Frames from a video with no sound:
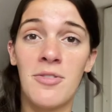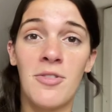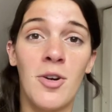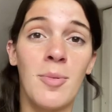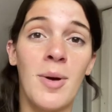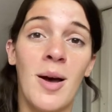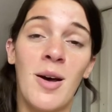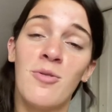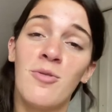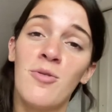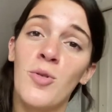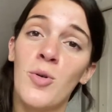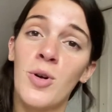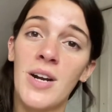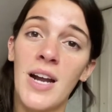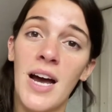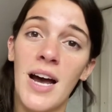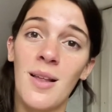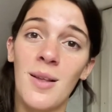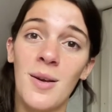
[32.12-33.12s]
for about
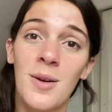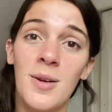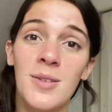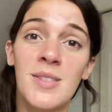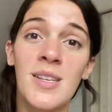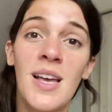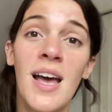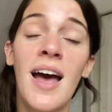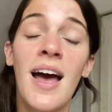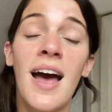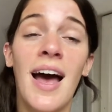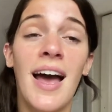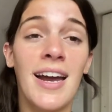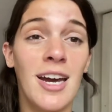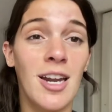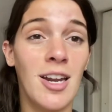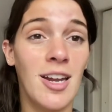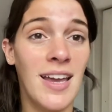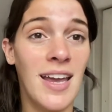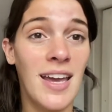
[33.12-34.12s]
$4. I
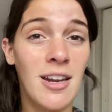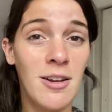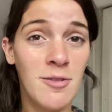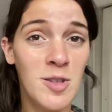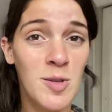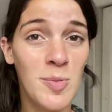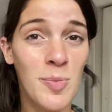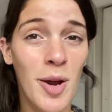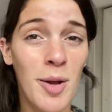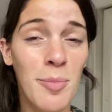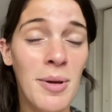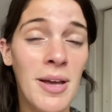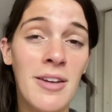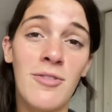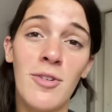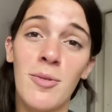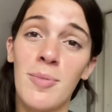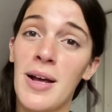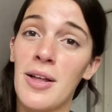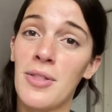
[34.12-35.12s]
got a can of spray
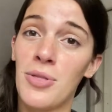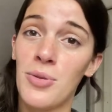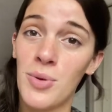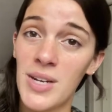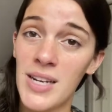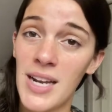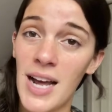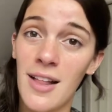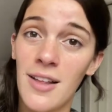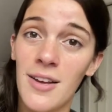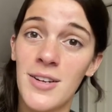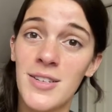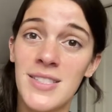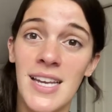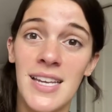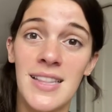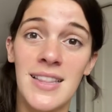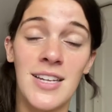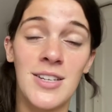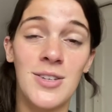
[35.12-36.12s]
paint for about
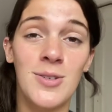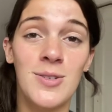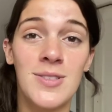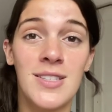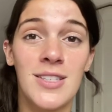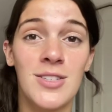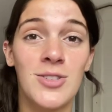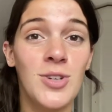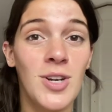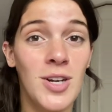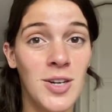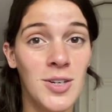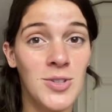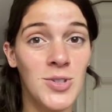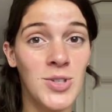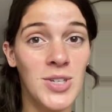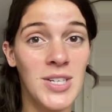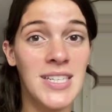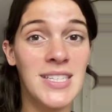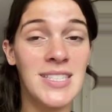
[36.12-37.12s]
$3 and then used the trick or
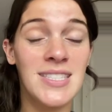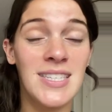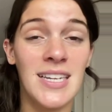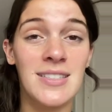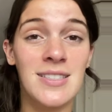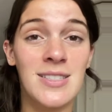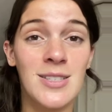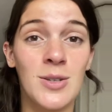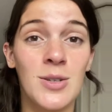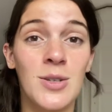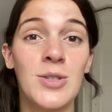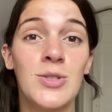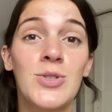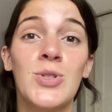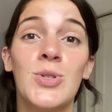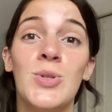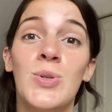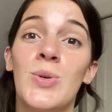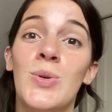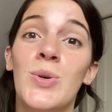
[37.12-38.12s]
treat stencil
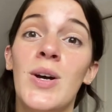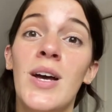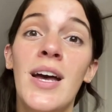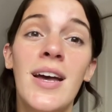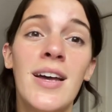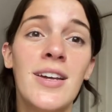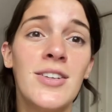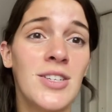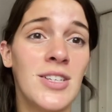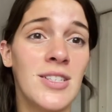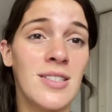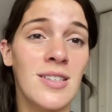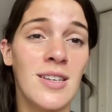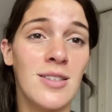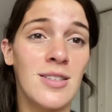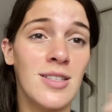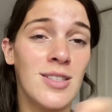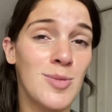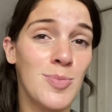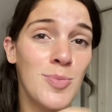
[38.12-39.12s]
to just
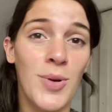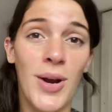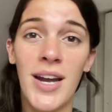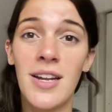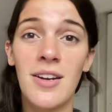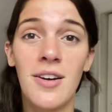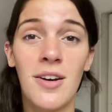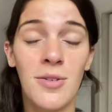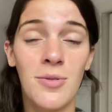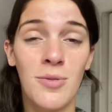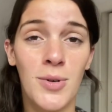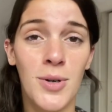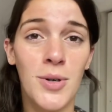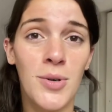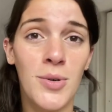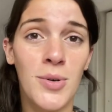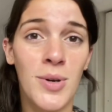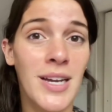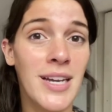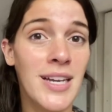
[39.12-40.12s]
spray it on
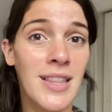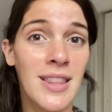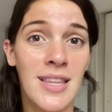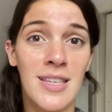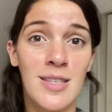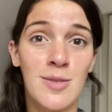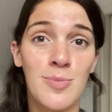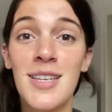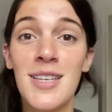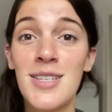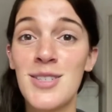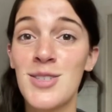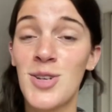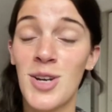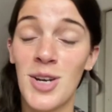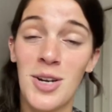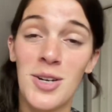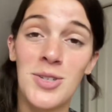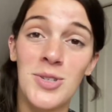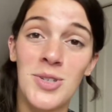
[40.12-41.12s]
real quick. This, this
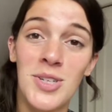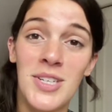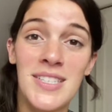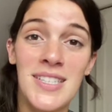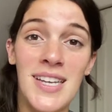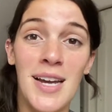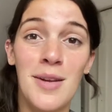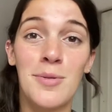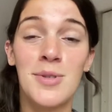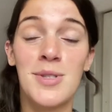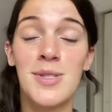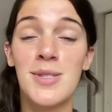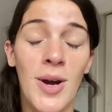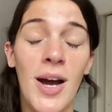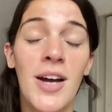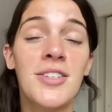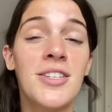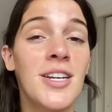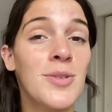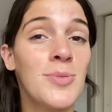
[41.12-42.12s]
trick or treat sign was
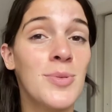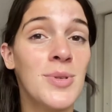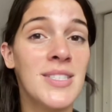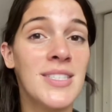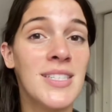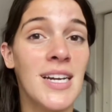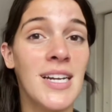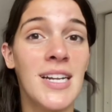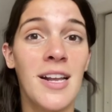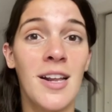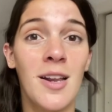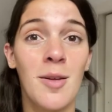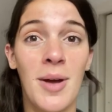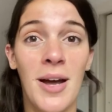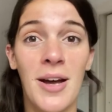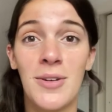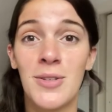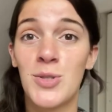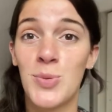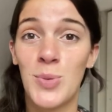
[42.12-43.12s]
project was done in
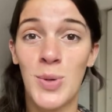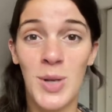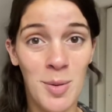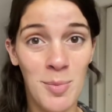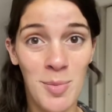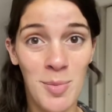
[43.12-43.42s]
about 20